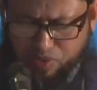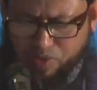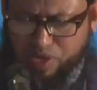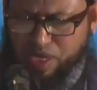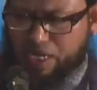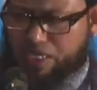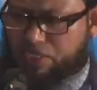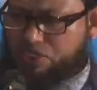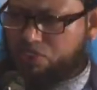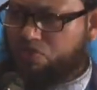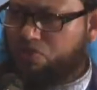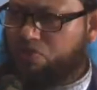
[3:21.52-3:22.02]

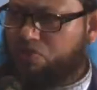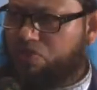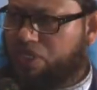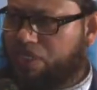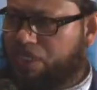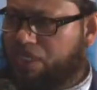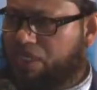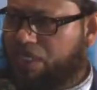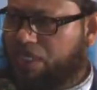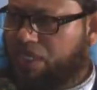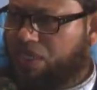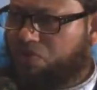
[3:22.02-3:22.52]
wa
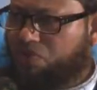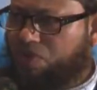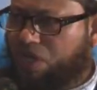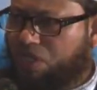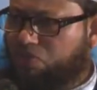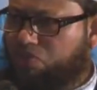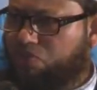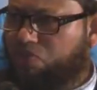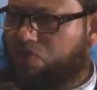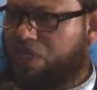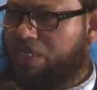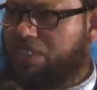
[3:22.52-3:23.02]
rasulihi
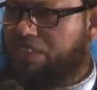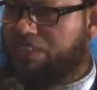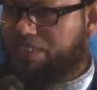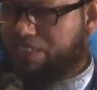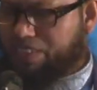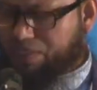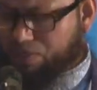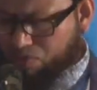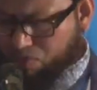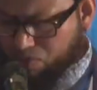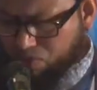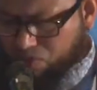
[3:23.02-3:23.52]
wa
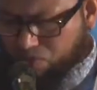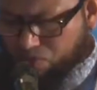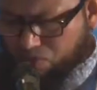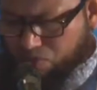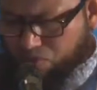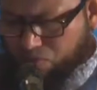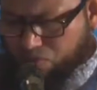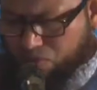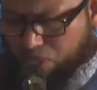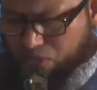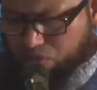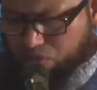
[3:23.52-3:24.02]
tu'azziruhu wa